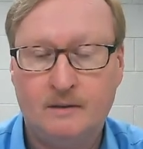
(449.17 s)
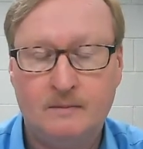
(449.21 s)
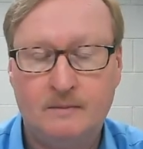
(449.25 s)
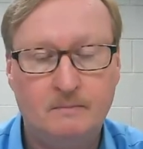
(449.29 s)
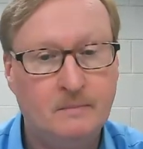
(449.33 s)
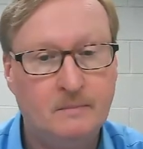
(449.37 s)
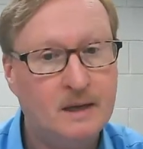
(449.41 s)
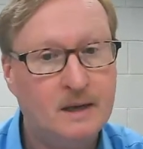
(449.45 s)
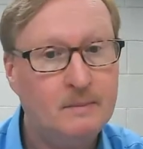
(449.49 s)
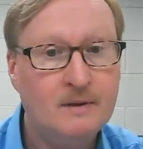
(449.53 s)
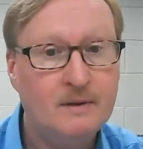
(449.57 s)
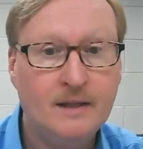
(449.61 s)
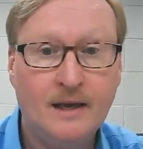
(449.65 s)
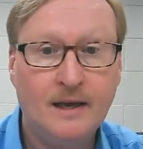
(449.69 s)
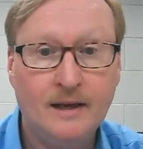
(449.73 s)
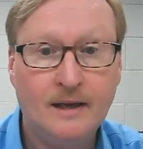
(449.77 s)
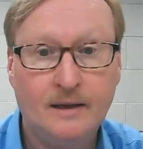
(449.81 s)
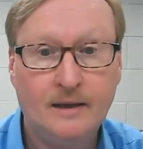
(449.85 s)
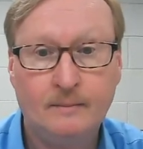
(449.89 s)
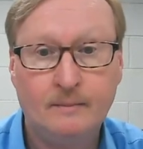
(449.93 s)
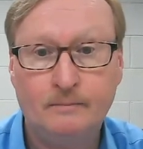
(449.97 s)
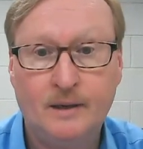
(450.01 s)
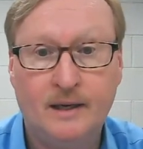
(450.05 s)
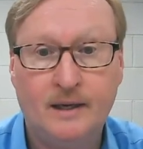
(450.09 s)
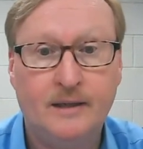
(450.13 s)
Maybe they
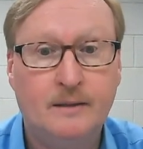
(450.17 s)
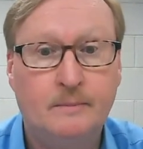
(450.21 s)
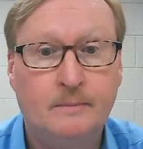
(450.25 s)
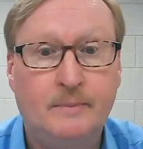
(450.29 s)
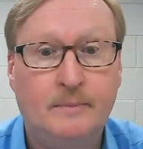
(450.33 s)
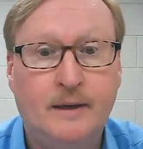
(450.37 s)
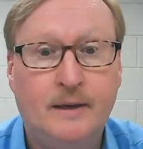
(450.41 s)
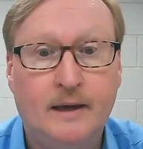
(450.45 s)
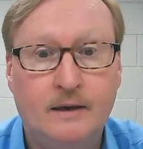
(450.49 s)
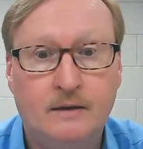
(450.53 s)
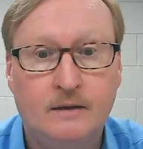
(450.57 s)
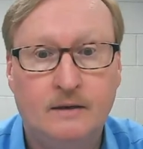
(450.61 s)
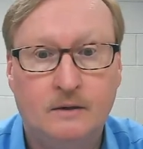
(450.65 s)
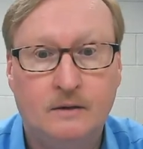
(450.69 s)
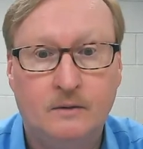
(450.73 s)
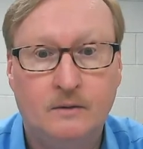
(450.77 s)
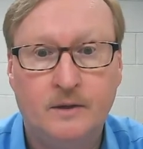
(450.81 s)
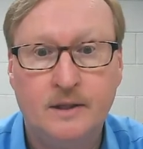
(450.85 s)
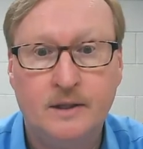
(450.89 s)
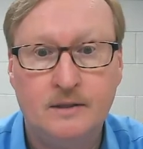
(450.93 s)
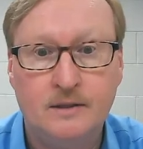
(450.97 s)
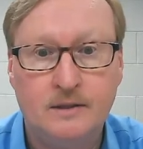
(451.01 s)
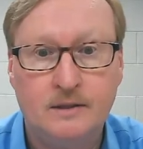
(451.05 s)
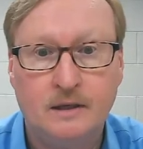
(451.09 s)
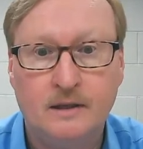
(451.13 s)
can play the piano
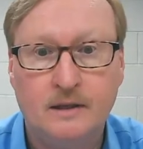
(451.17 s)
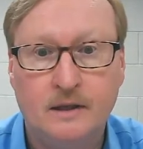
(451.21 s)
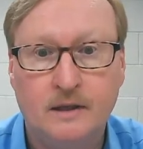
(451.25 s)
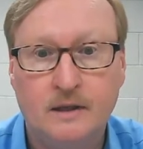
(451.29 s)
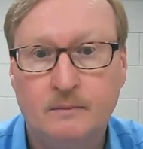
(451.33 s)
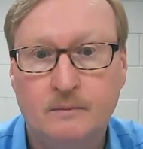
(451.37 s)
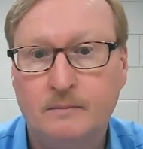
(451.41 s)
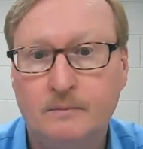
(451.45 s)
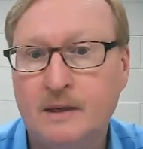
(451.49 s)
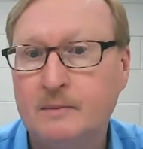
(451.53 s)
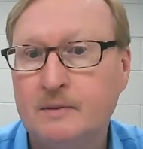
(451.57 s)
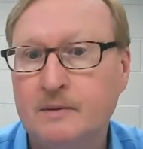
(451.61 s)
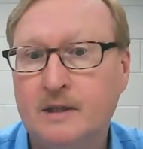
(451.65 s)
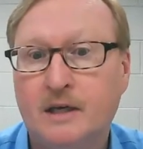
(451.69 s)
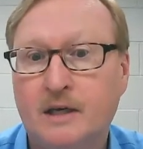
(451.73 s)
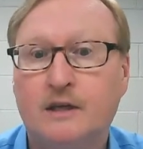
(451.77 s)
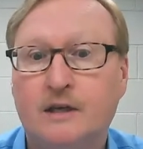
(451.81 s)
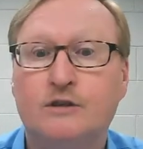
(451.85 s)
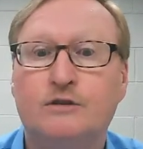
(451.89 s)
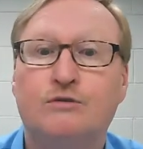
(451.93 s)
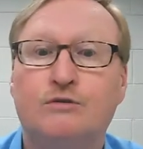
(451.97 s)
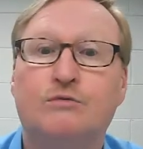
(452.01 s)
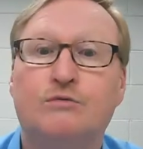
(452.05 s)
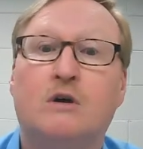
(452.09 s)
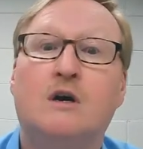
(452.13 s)
easily. Maybe they
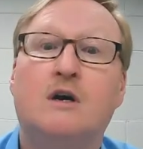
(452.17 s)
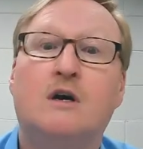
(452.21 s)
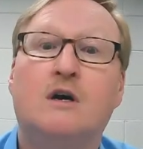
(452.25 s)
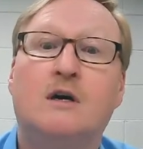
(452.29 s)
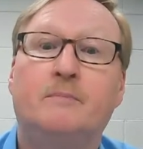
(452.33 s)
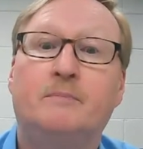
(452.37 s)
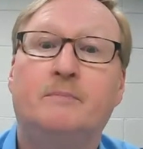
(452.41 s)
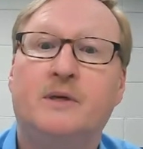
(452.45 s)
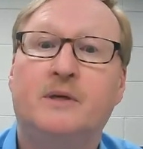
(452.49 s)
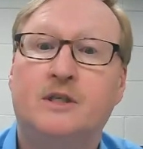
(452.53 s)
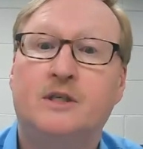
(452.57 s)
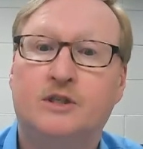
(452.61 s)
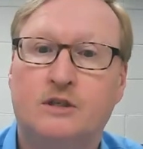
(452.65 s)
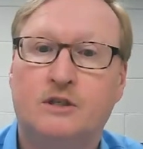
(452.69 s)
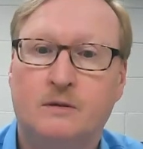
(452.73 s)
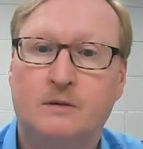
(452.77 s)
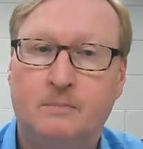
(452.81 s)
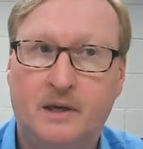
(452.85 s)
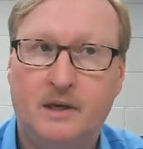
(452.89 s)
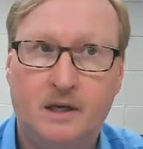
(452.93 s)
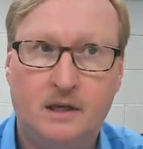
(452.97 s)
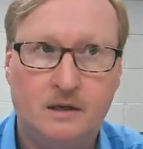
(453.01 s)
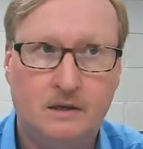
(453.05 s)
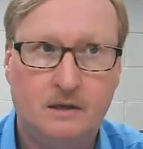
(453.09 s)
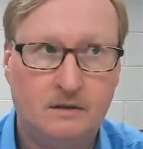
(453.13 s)
can draw a picture,
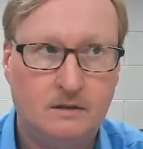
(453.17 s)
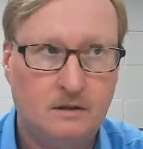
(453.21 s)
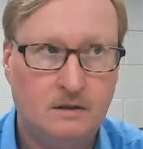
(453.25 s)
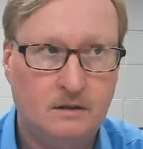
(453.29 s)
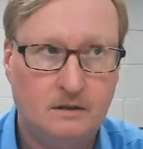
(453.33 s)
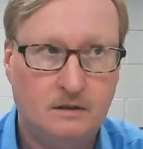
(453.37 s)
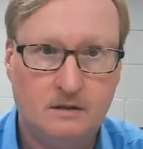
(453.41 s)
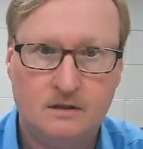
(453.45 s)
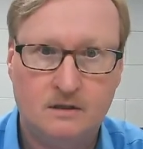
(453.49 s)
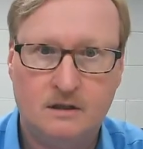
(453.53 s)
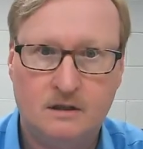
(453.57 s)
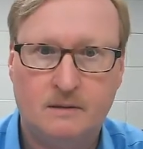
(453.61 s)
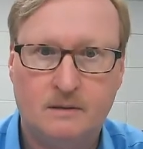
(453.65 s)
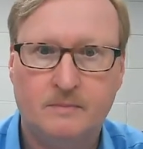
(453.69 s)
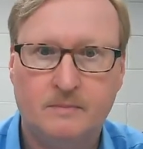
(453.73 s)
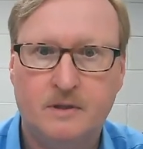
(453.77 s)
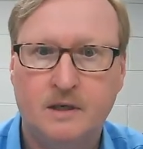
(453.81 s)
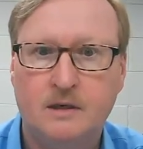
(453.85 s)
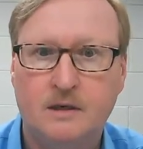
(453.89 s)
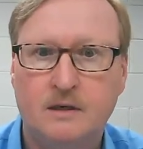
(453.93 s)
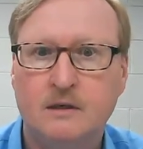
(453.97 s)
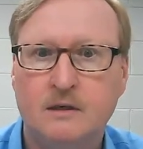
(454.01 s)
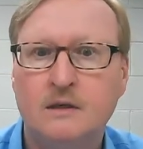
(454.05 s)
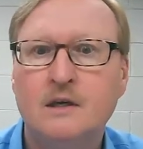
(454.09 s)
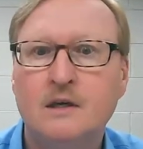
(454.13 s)
paint
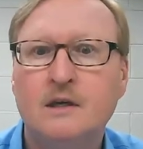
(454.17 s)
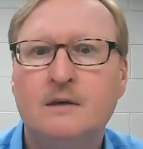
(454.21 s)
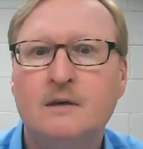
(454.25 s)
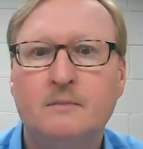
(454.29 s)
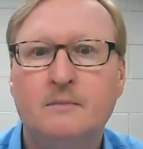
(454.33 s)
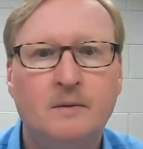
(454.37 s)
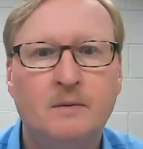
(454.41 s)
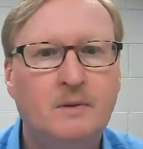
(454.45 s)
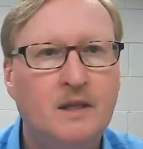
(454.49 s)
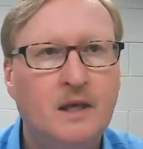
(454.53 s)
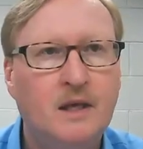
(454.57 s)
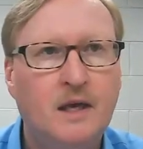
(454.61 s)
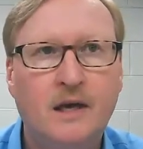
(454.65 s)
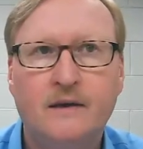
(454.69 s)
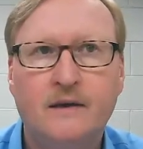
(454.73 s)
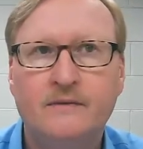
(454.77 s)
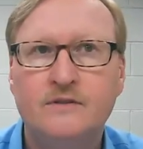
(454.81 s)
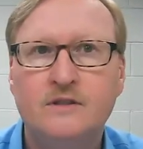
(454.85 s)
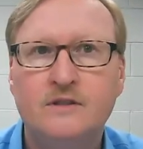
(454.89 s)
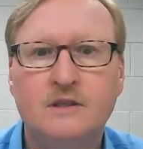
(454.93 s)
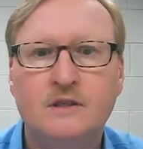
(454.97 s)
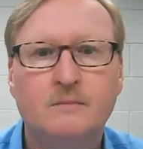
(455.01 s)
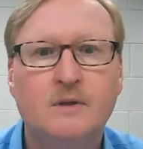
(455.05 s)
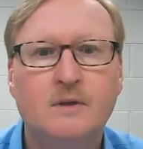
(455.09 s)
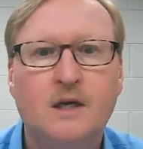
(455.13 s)
something. Maybe they have
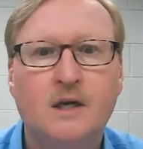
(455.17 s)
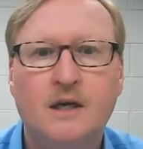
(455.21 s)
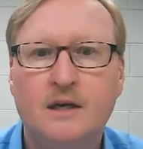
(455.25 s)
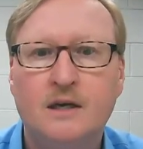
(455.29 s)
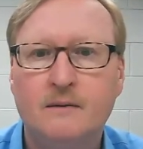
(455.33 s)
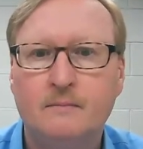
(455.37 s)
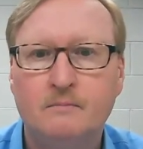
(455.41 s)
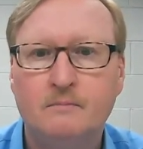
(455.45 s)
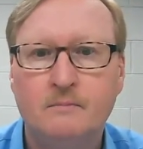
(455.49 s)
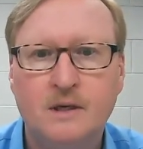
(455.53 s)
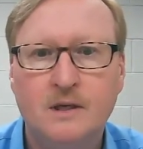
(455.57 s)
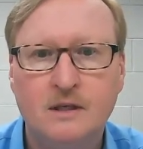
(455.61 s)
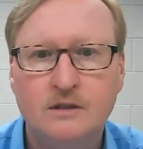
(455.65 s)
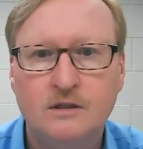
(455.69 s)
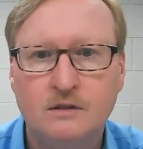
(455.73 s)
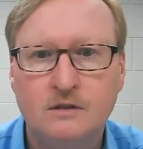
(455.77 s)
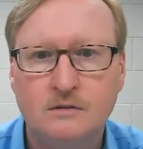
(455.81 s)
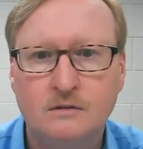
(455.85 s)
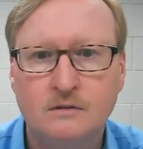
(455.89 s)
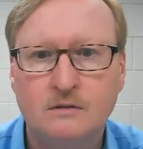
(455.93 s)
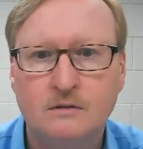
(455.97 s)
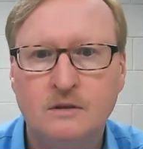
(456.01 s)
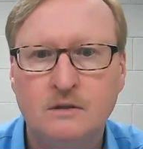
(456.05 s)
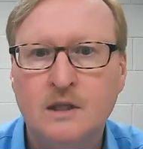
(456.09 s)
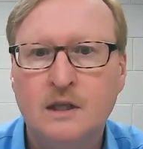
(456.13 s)
some kind of
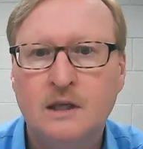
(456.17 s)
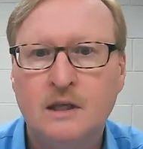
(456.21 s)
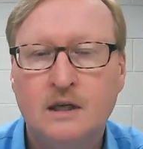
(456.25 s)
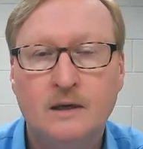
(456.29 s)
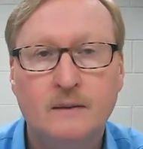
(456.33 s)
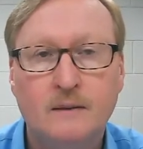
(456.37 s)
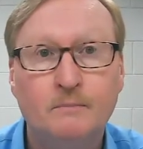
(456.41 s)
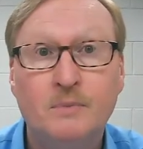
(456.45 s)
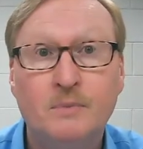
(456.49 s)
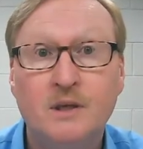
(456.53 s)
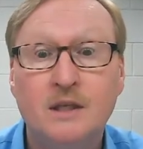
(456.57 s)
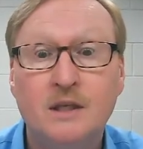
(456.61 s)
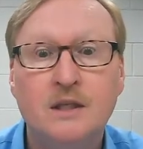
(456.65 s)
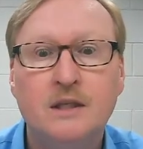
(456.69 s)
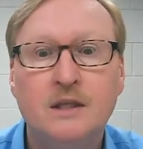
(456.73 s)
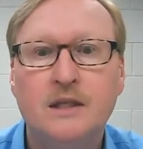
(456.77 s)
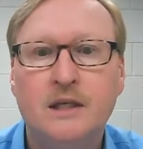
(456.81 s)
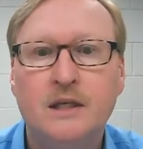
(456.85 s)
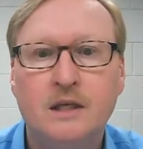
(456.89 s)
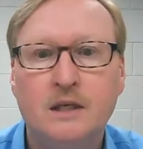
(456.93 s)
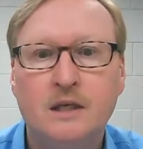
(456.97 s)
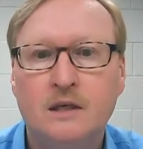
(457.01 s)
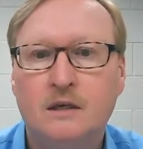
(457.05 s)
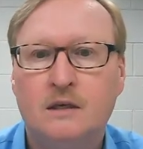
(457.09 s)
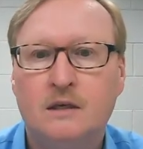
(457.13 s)
mental
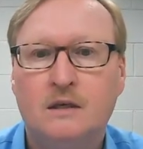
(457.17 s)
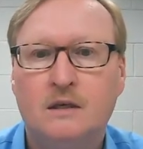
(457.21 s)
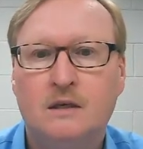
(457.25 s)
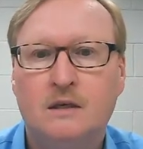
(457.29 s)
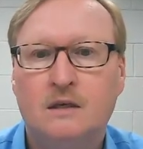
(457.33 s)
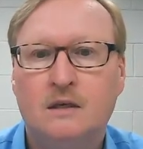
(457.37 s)
ability